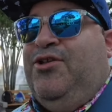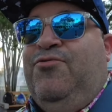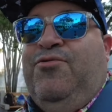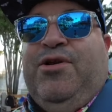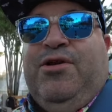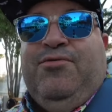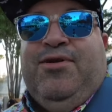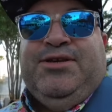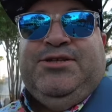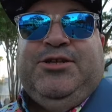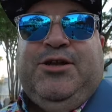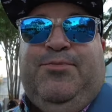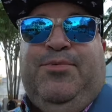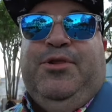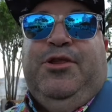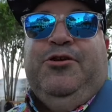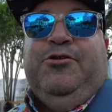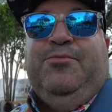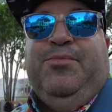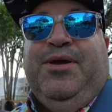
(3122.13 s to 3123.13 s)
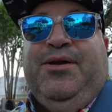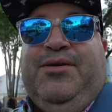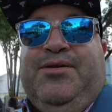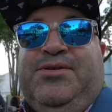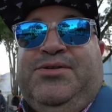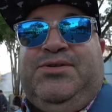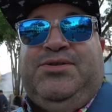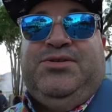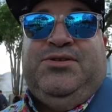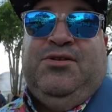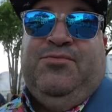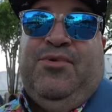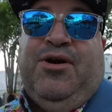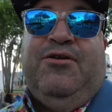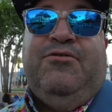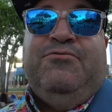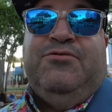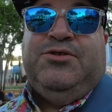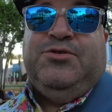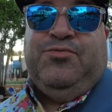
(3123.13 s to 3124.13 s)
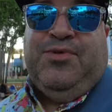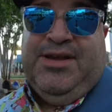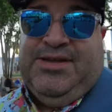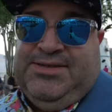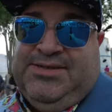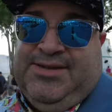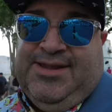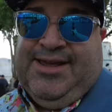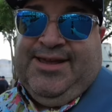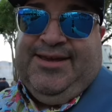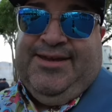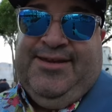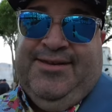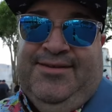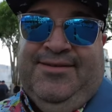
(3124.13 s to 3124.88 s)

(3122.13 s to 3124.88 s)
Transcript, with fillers: do want to rest up a little bit because tomorrow is race day.